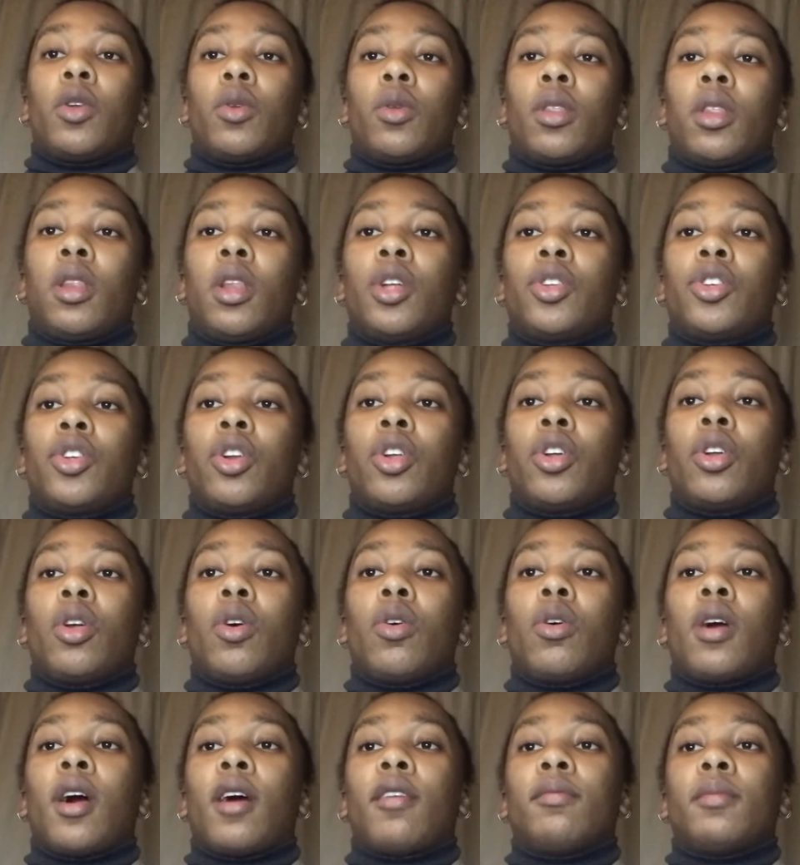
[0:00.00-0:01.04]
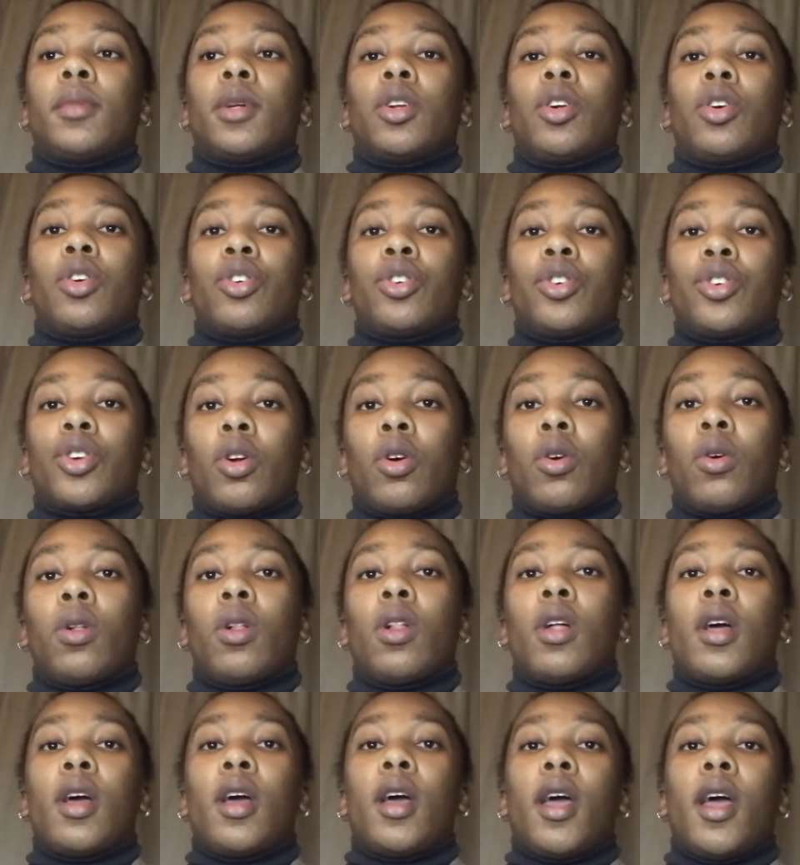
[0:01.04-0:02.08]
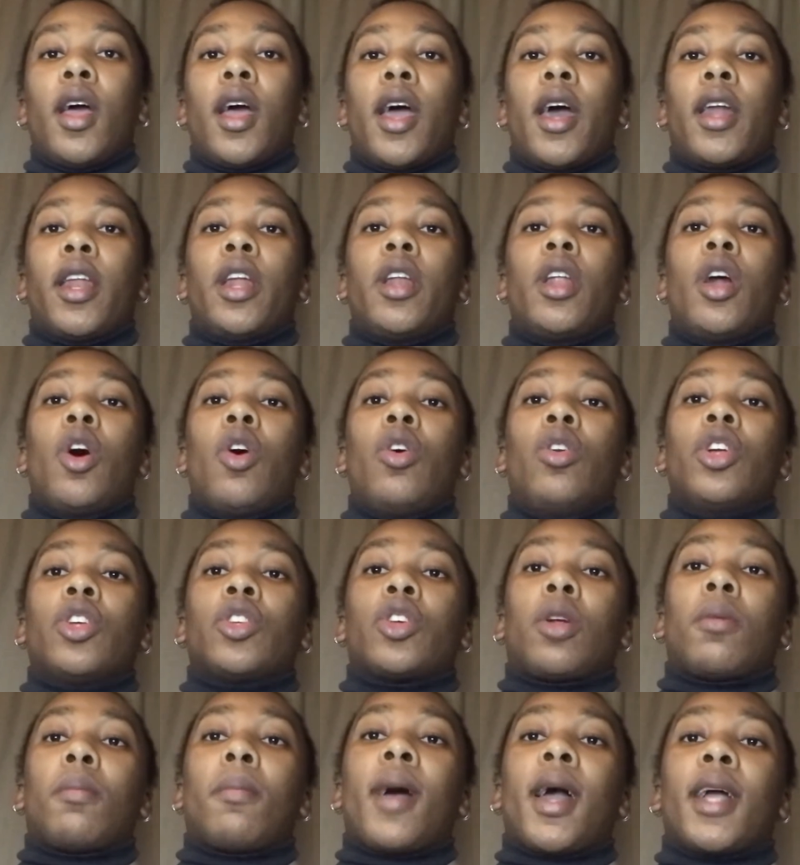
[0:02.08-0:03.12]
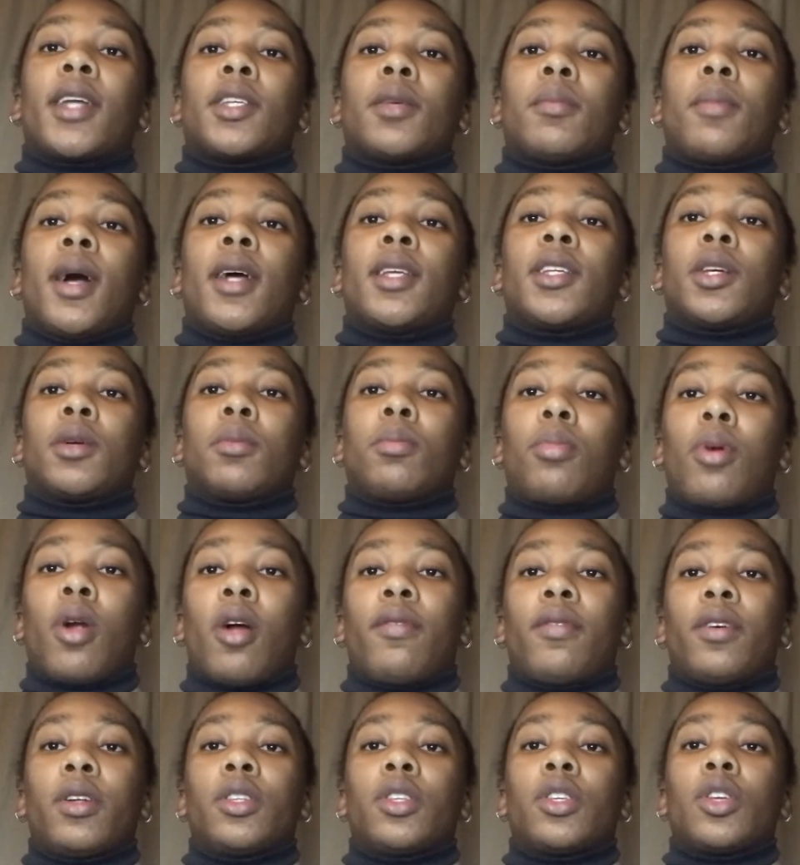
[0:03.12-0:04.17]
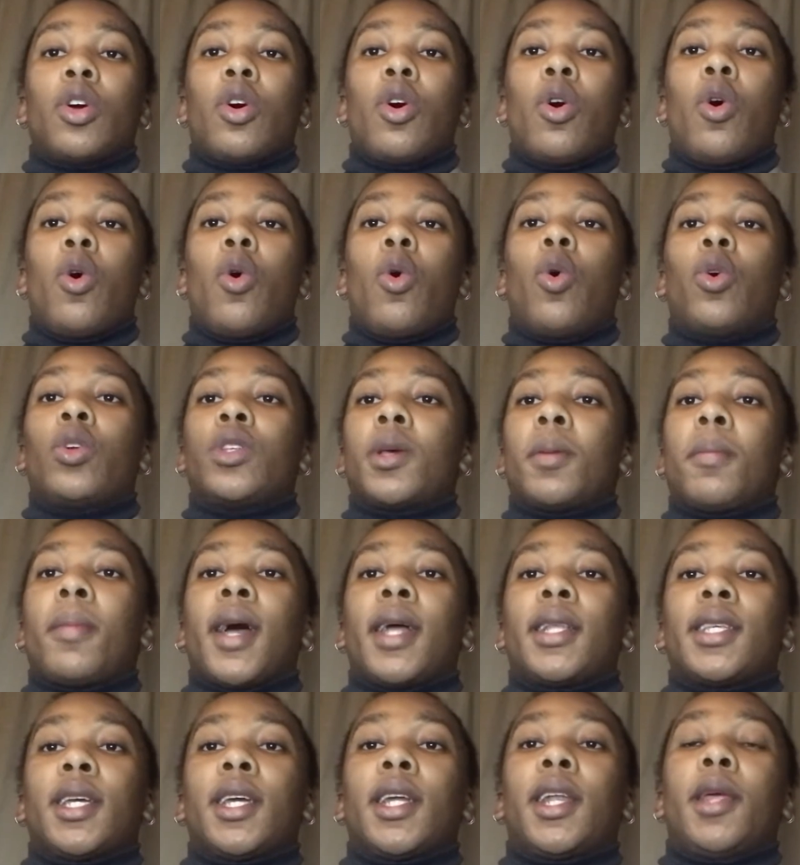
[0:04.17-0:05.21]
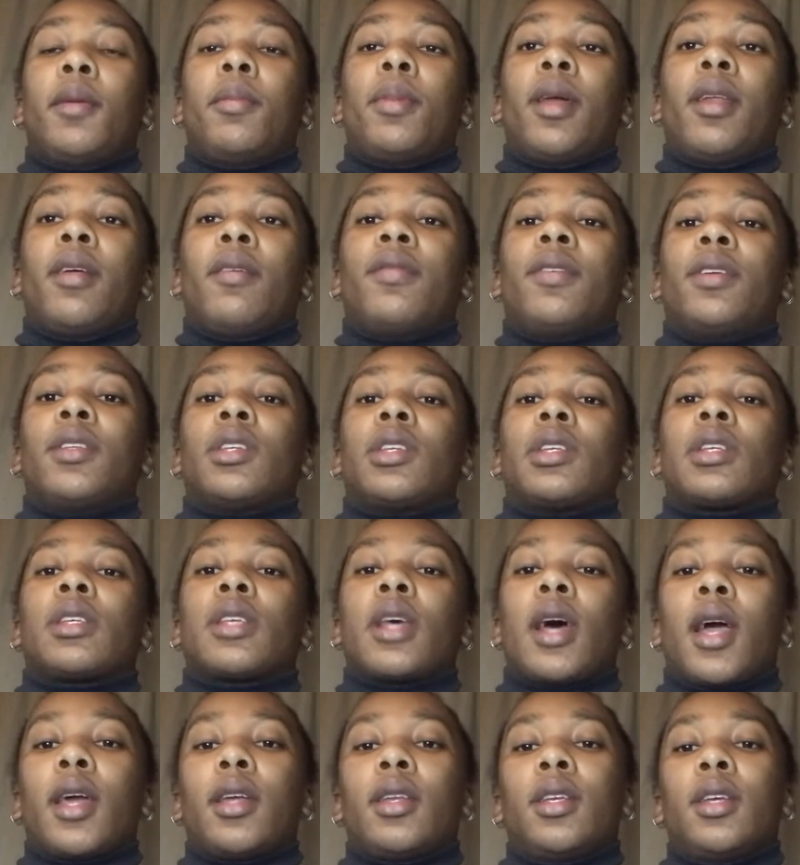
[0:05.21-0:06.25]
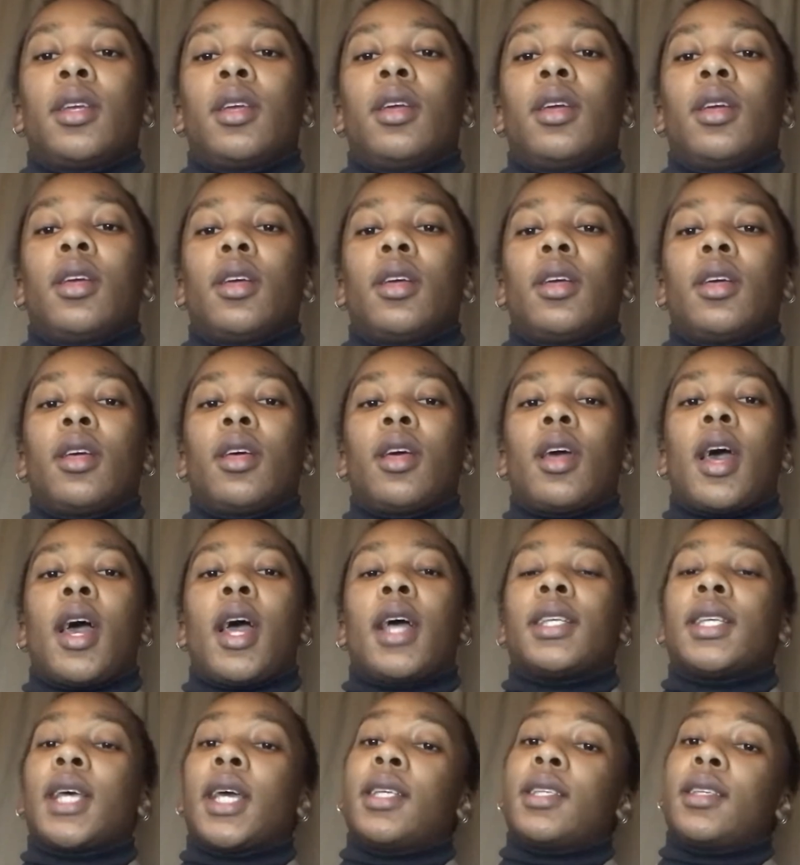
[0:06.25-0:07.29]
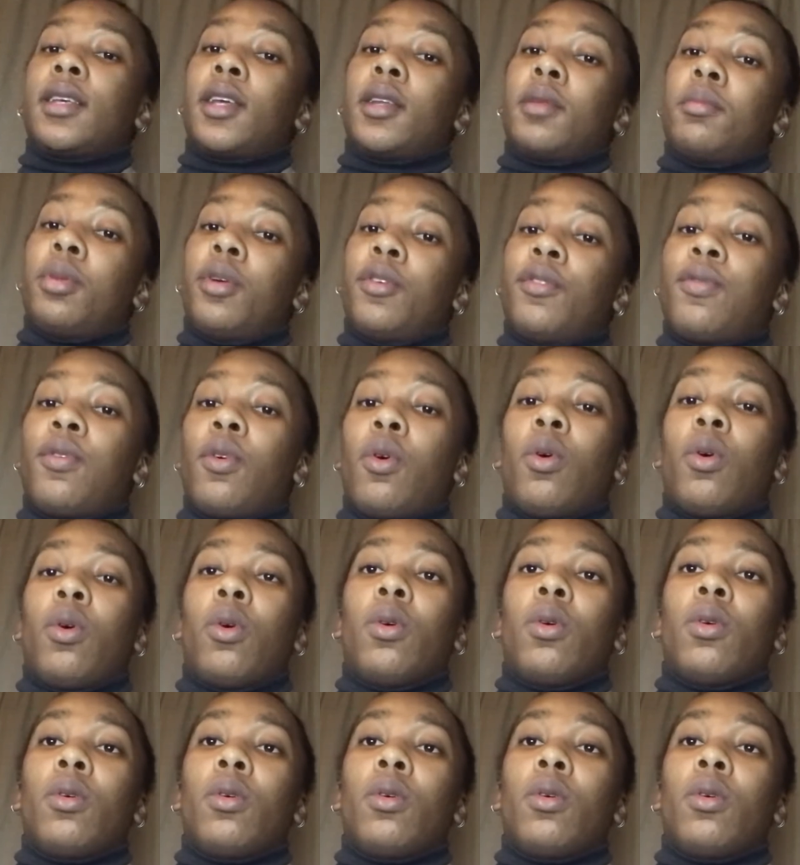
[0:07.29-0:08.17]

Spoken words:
with little or no government control, and an onus on maximizing profits automatically benefits society. As I said before,